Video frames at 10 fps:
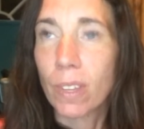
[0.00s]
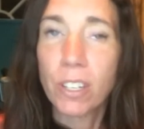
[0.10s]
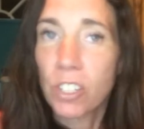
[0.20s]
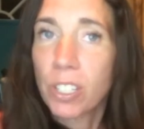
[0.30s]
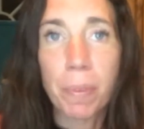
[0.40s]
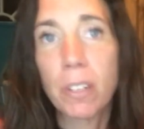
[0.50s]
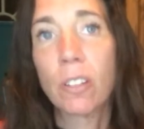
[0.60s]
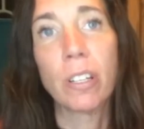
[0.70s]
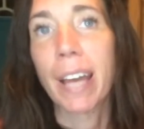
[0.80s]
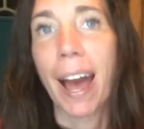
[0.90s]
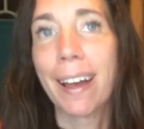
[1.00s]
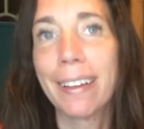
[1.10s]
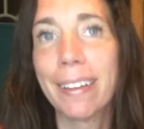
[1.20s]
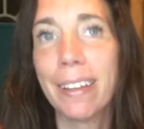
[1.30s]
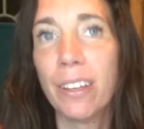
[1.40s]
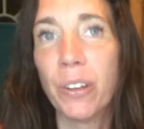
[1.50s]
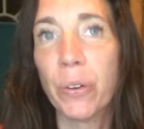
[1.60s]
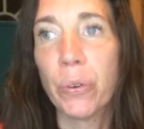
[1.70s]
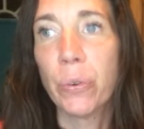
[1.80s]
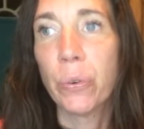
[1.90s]
it's just something to look at, you
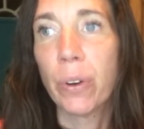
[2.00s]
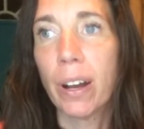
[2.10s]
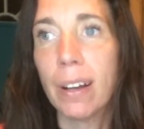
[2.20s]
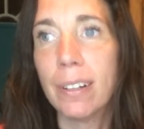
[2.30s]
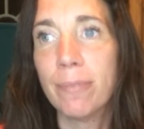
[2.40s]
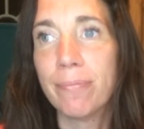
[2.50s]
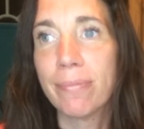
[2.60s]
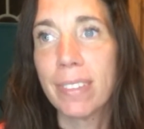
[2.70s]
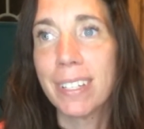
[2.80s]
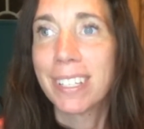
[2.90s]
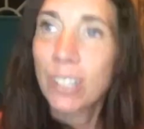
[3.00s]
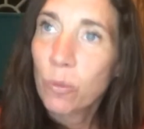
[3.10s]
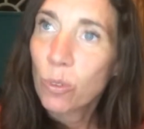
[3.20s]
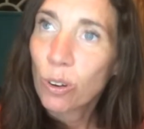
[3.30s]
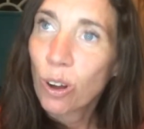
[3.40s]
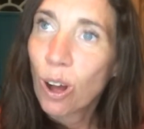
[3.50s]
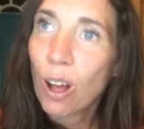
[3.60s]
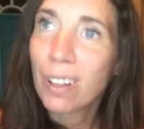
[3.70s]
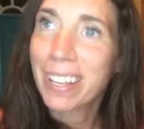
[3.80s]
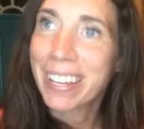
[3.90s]
know, until we're
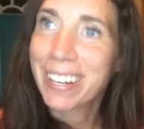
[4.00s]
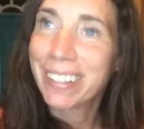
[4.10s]
all like in